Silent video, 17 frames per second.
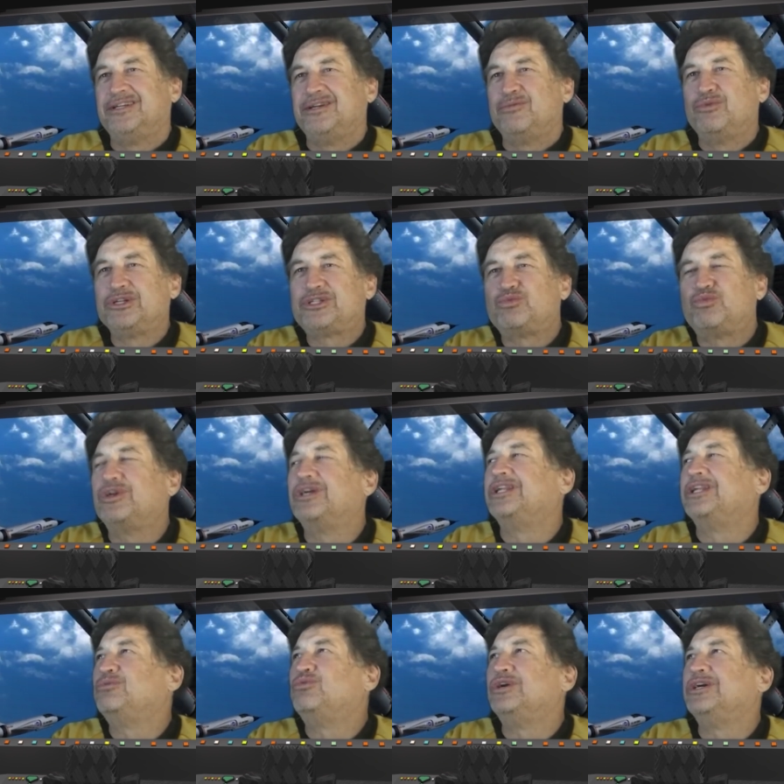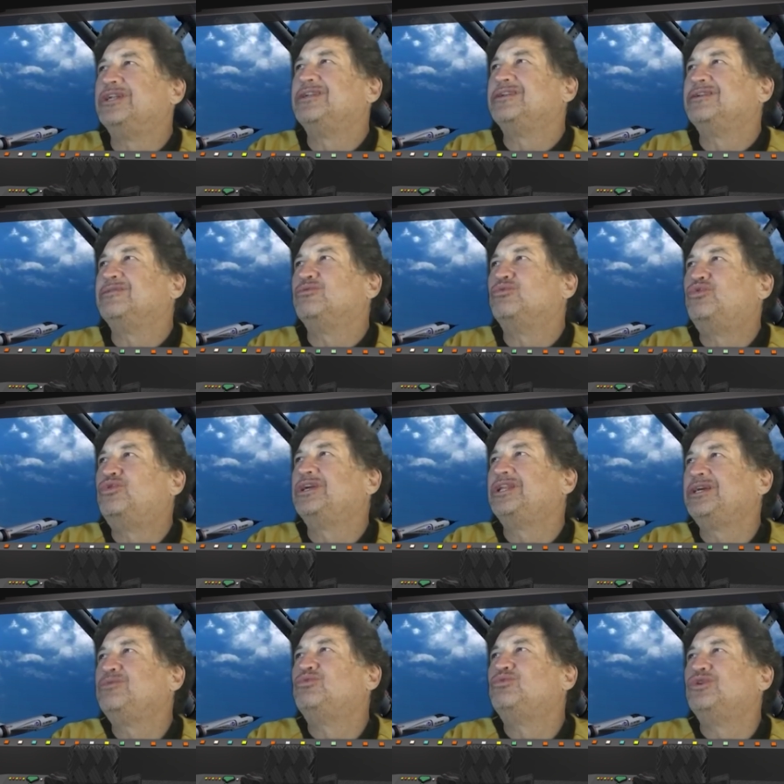Which
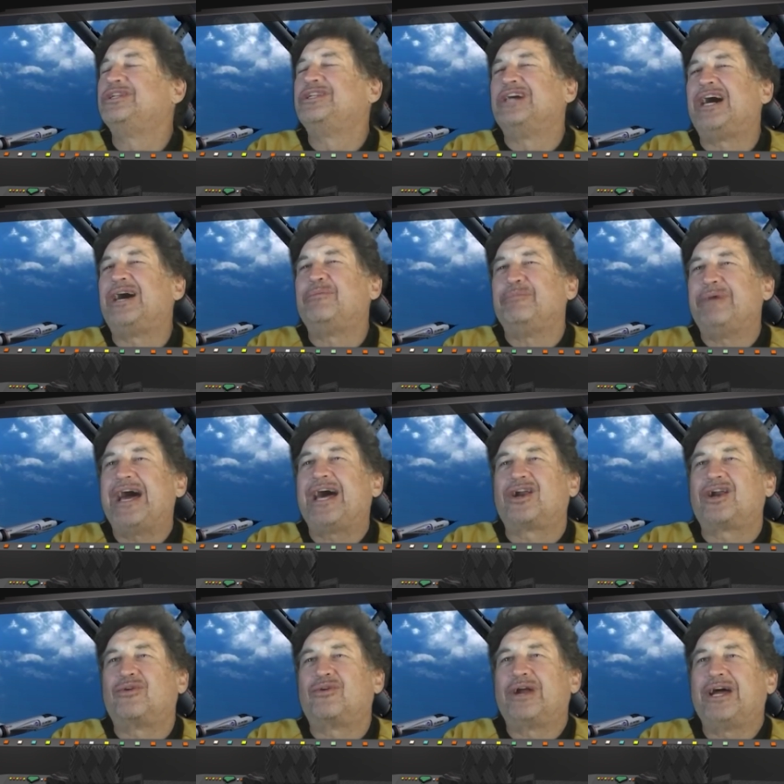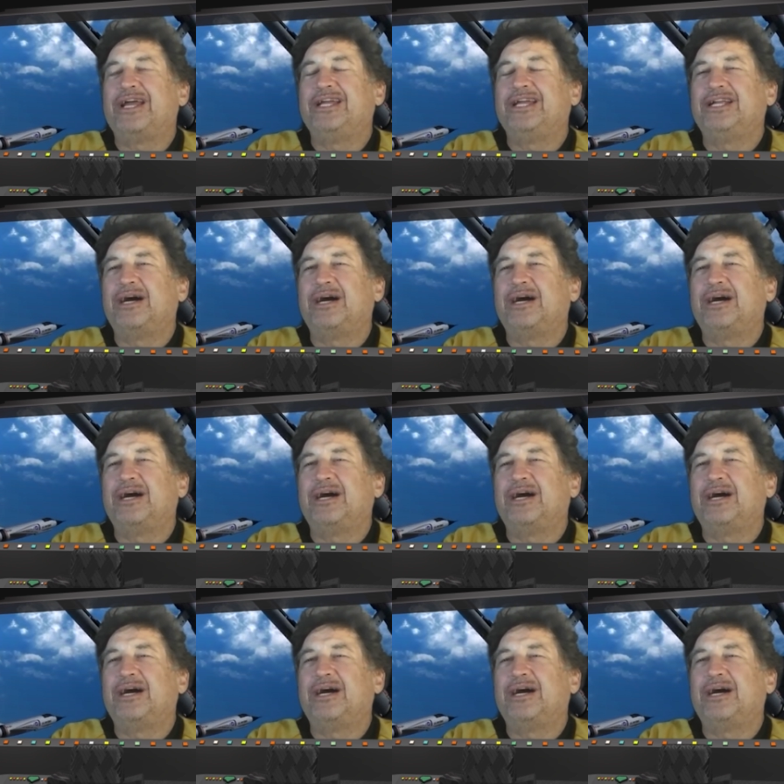really would not matter, right?